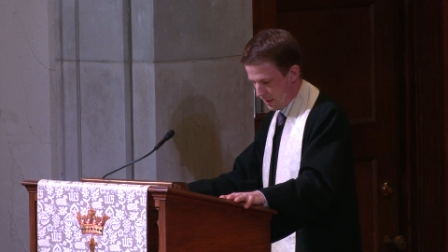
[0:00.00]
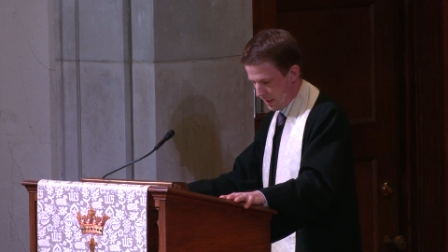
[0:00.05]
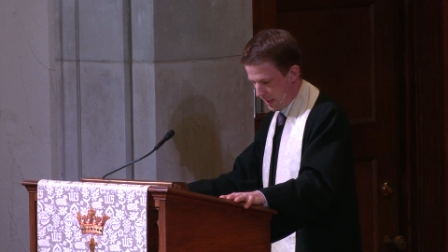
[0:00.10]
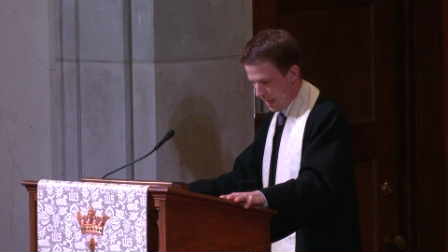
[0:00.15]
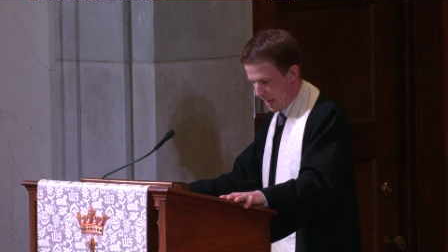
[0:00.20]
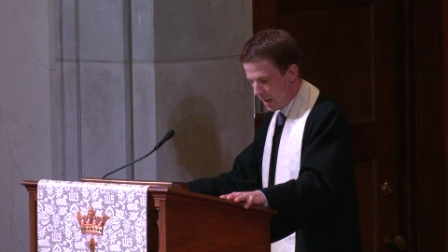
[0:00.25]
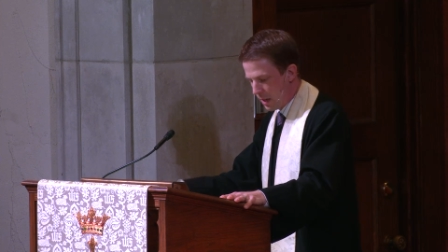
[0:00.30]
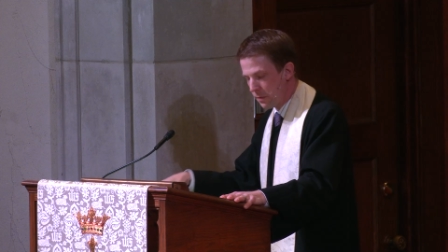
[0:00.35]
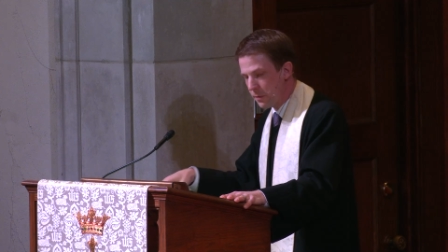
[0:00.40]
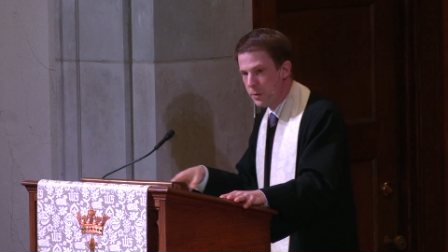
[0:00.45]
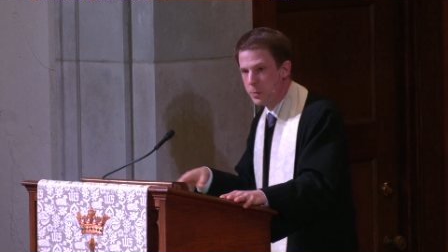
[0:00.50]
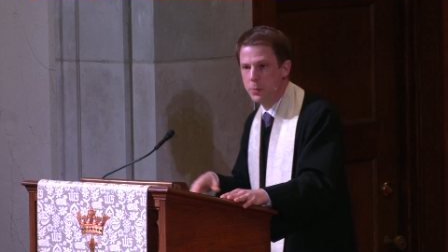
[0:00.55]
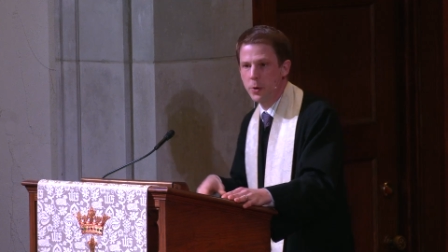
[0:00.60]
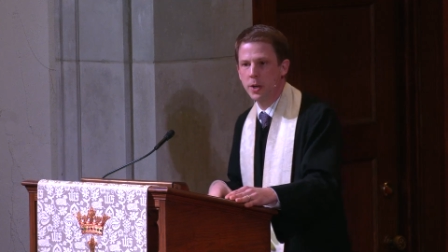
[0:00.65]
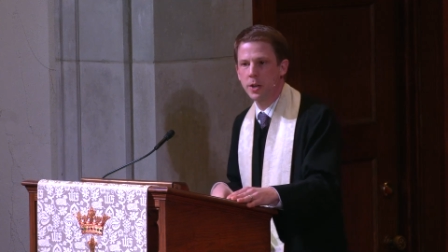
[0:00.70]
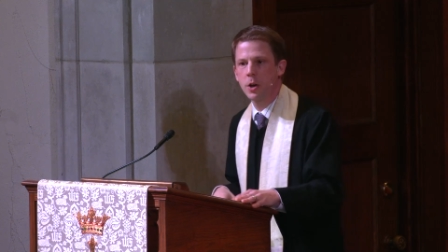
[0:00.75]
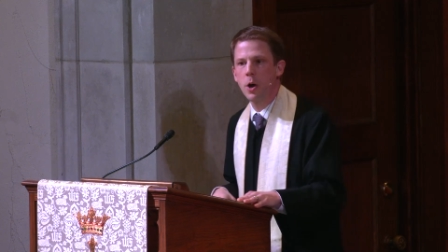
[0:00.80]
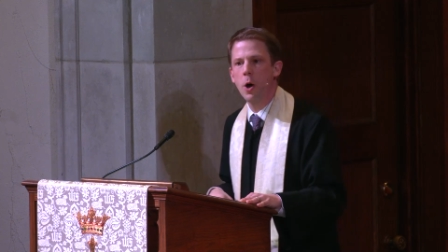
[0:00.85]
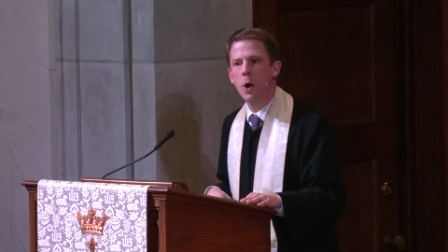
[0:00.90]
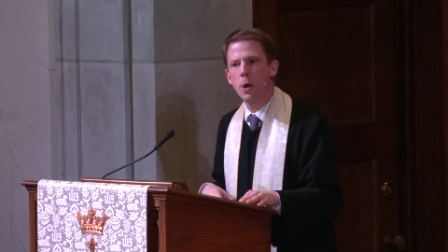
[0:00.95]
I even
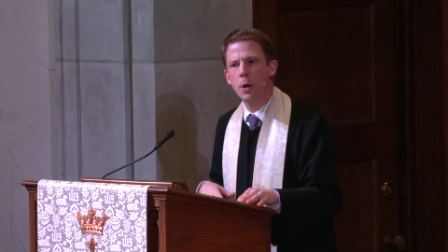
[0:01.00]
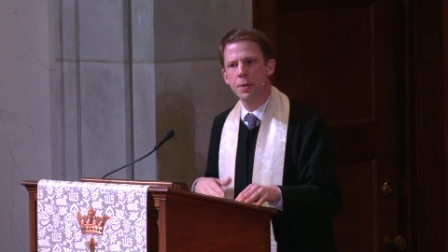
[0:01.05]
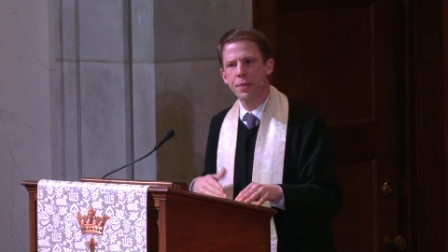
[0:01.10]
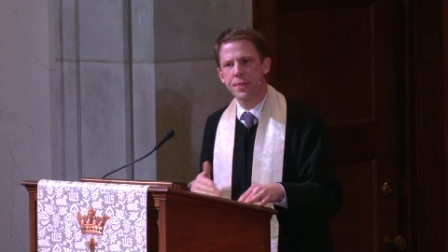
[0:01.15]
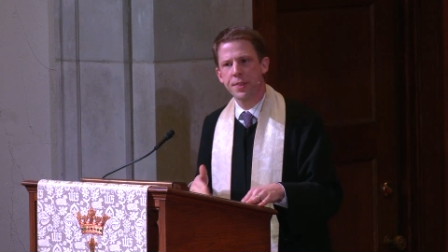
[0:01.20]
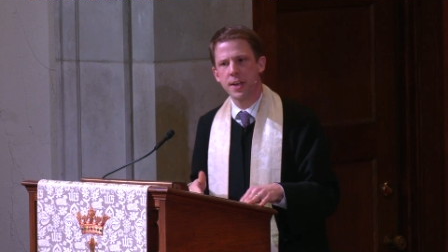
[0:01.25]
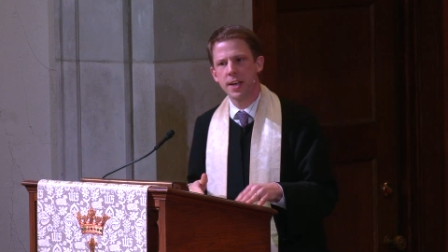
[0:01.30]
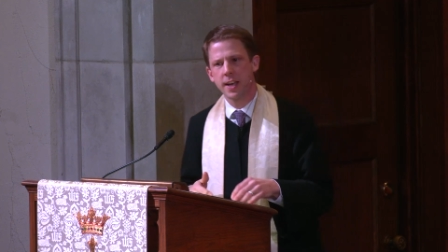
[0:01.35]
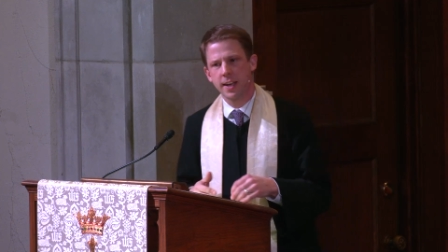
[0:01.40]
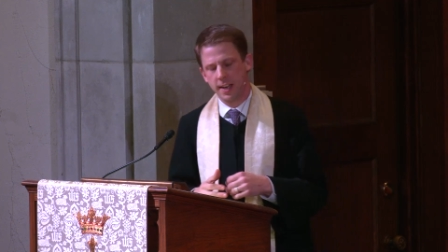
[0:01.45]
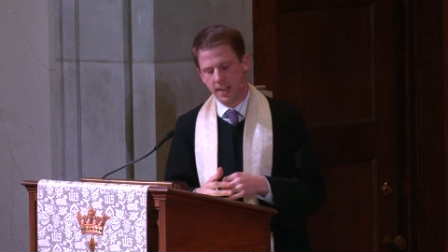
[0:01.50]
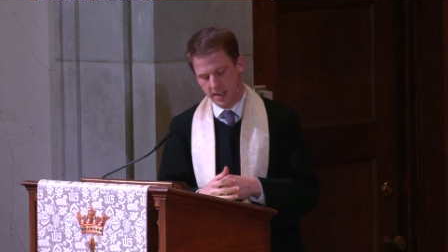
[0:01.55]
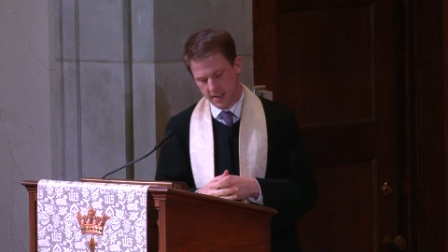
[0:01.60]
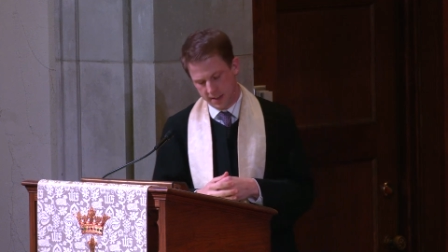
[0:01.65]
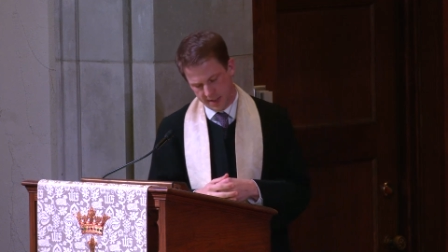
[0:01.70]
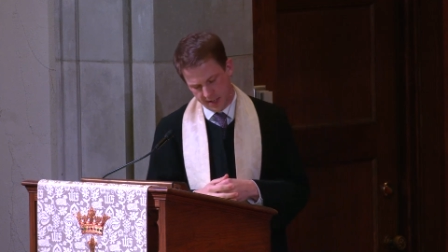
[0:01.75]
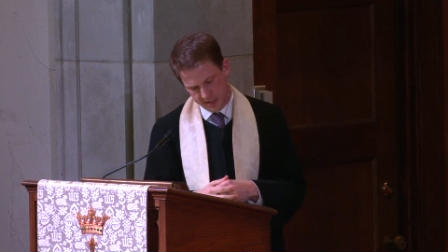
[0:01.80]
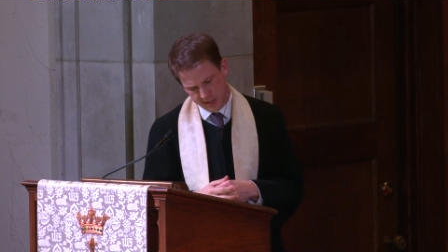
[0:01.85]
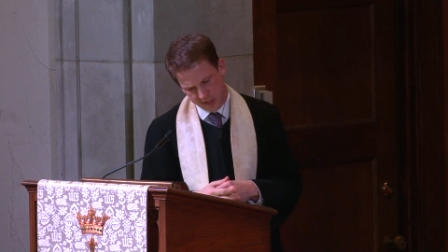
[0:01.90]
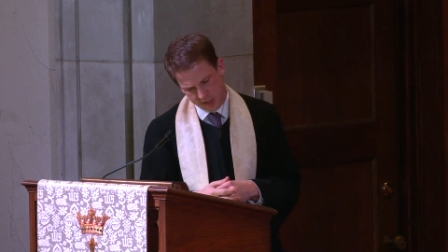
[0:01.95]
recall
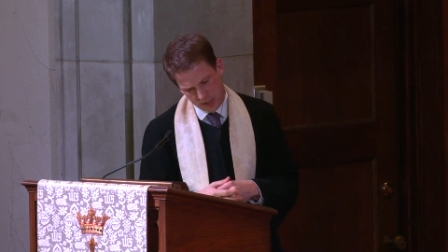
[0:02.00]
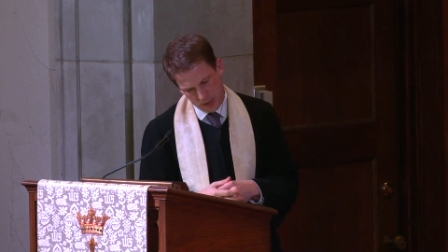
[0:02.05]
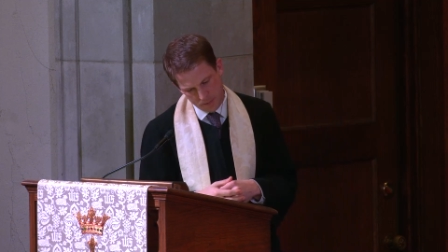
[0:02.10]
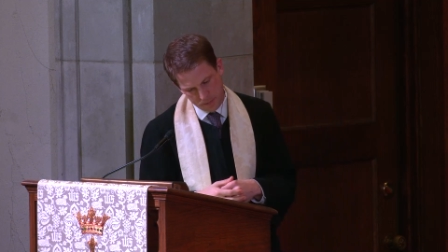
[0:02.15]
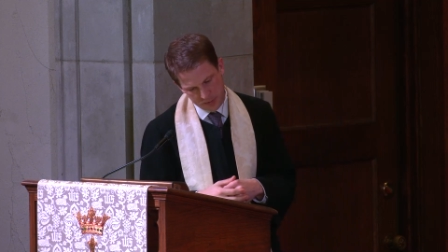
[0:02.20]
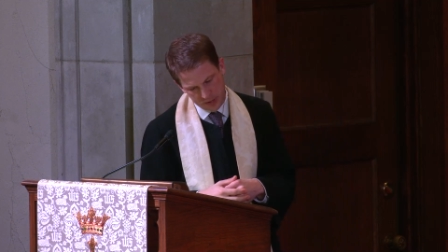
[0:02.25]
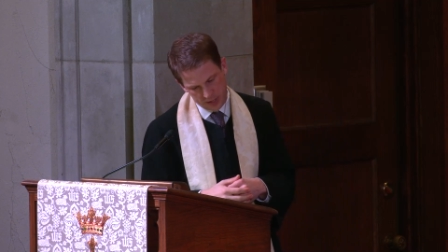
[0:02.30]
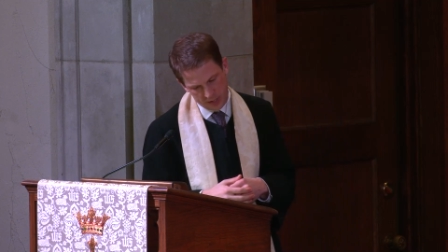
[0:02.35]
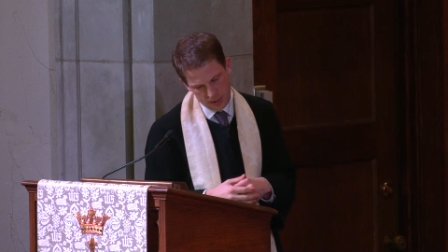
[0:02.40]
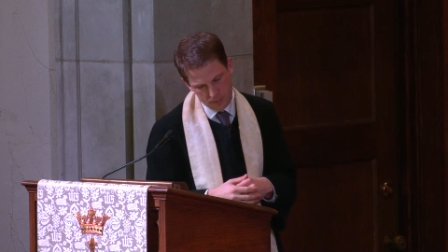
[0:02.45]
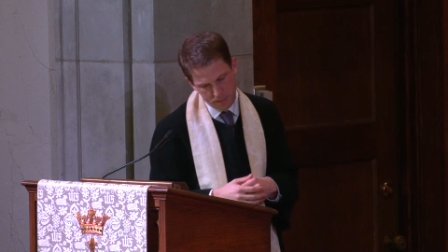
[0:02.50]
thinking that something